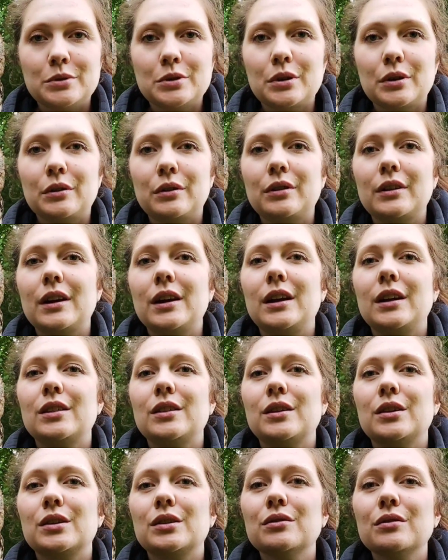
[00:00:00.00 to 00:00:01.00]
So they're
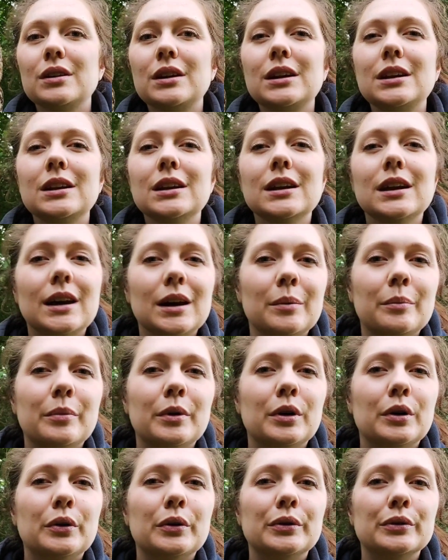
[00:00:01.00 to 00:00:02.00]
either green,
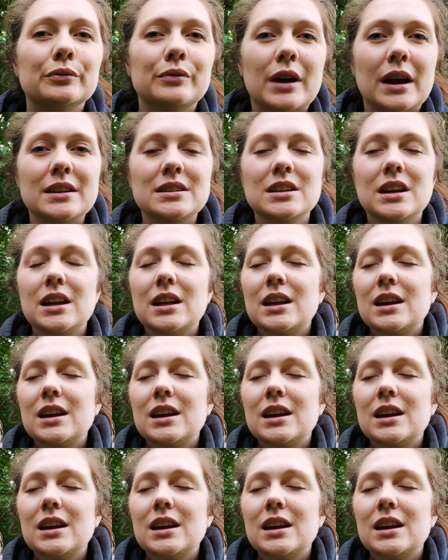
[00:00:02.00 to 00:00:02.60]
amber or red.